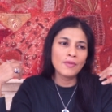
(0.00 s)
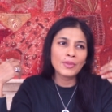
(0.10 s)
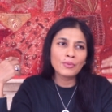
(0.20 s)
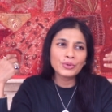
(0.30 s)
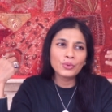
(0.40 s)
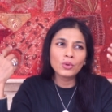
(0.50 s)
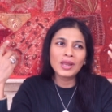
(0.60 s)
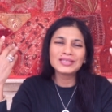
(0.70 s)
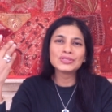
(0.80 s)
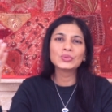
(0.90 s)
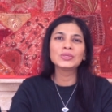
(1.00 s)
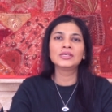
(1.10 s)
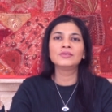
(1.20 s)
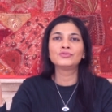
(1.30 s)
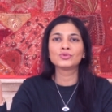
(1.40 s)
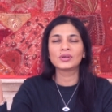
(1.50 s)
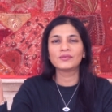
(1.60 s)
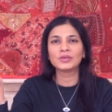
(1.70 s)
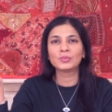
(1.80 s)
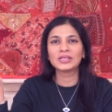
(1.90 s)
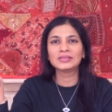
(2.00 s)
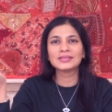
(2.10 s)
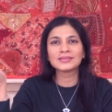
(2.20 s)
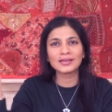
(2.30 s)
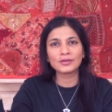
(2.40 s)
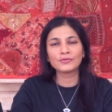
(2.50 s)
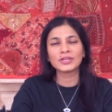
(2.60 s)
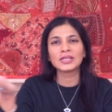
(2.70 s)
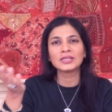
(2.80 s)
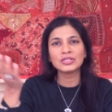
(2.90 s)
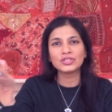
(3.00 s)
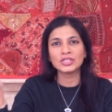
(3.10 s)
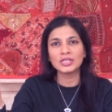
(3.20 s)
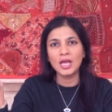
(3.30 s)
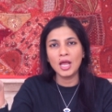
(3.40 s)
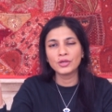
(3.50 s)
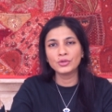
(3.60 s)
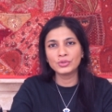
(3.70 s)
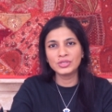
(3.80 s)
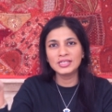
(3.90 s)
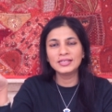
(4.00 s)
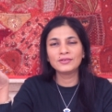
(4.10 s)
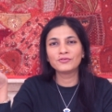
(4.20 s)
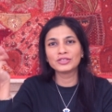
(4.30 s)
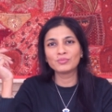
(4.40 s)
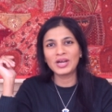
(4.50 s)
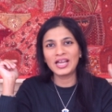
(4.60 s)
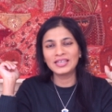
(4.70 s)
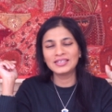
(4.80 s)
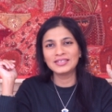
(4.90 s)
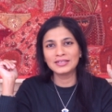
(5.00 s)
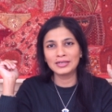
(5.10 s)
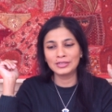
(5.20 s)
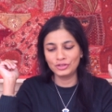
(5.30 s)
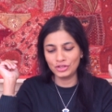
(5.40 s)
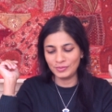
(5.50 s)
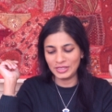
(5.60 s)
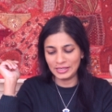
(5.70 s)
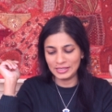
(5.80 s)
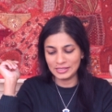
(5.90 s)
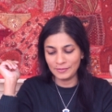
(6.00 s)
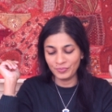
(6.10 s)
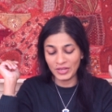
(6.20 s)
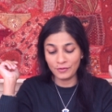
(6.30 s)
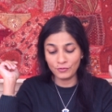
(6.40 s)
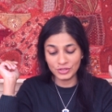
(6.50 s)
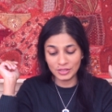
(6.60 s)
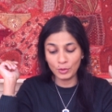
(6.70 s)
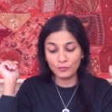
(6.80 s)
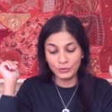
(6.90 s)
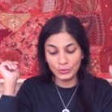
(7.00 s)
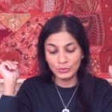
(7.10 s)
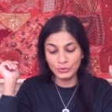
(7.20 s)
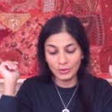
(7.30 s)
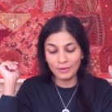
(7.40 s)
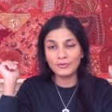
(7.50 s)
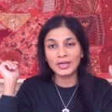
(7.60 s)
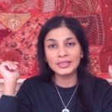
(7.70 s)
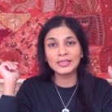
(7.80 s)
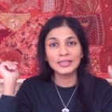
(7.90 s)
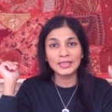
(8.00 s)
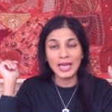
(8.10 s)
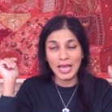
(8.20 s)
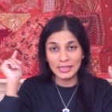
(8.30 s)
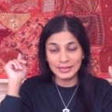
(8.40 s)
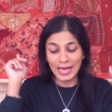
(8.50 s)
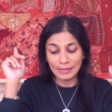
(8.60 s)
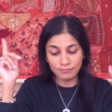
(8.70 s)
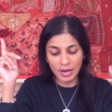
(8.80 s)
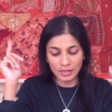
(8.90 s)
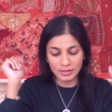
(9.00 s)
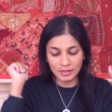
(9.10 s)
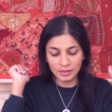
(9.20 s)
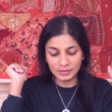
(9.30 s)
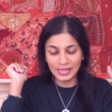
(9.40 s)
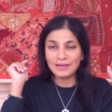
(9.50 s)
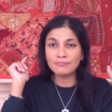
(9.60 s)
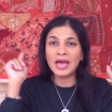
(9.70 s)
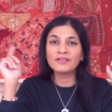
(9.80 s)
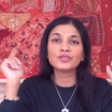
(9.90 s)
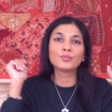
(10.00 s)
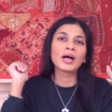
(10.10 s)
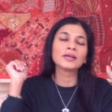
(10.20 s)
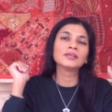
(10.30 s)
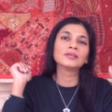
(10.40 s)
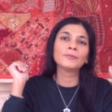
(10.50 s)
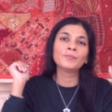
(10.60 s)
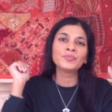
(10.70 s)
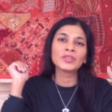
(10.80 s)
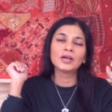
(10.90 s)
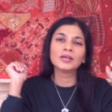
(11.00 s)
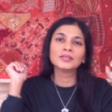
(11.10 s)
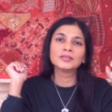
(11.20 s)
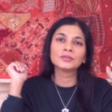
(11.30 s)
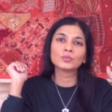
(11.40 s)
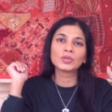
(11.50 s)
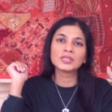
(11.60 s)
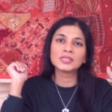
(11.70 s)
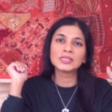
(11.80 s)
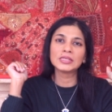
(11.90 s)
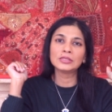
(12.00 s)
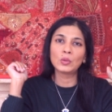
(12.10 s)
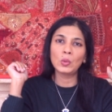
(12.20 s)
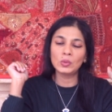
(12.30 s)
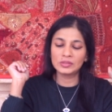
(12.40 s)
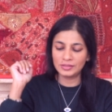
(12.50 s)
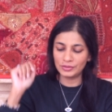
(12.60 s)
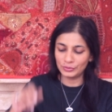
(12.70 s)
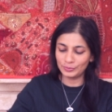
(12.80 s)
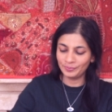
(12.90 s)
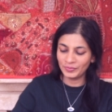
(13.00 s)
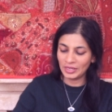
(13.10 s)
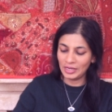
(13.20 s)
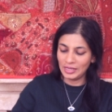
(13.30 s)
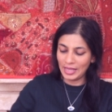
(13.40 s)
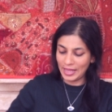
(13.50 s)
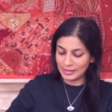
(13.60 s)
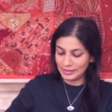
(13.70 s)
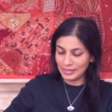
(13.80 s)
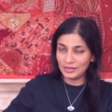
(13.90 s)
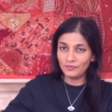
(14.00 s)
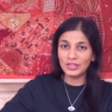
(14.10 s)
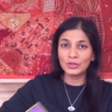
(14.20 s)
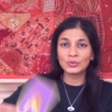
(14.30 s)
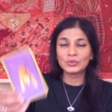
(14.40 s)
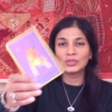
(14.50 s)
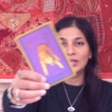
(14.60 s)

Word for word: the one who likes to give to everyone. This kind of an energy you're dealing with, my dear Geminis. And for some of you, you are finding that partner, that marriage partner. This is what is seen also. And then we go to